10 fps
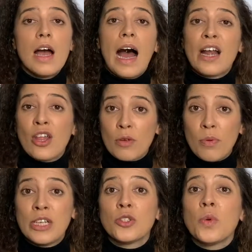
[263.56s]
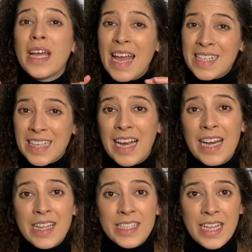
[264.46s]
Another brand doing exactly
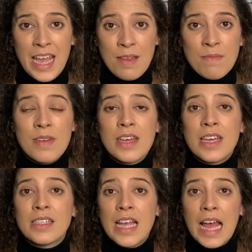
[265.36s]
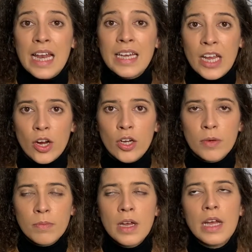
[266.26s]
the same is Helen
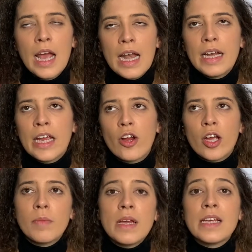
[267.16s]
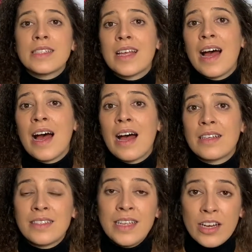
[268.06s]
Kirkland. Helen Kirkland is a
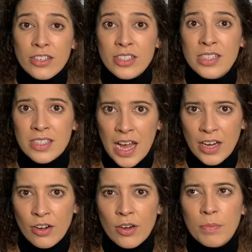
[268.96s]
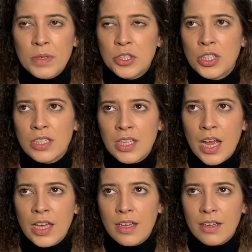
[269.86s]
sneakers designer, but she's
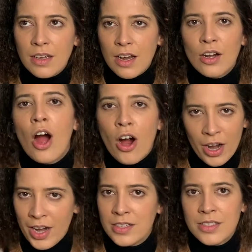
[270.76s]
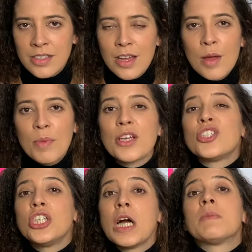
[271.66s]
like an artist because
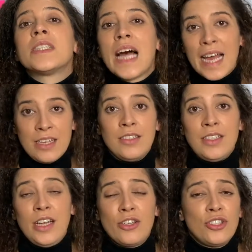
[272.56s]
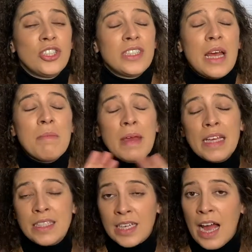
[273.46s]
she upcycles sneakers. She's
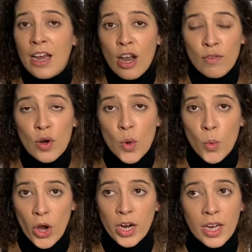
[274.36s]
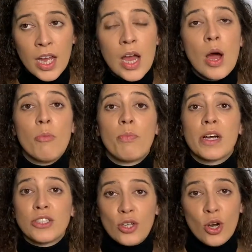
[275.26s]
amazing. I love her work.
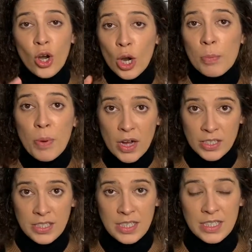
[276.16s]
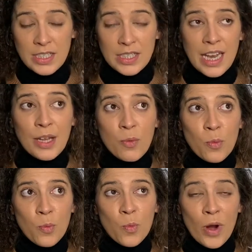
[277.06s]
But her boxes, like
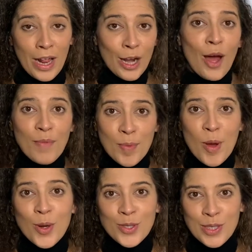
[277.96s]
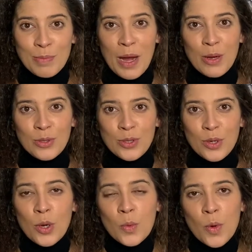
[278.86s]
what I love the most about
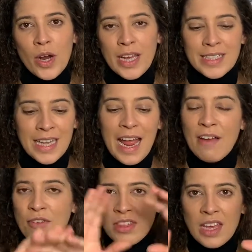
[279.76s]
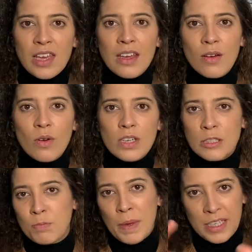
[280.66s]
her work is that everything
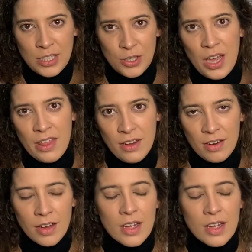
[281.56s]
speaks together.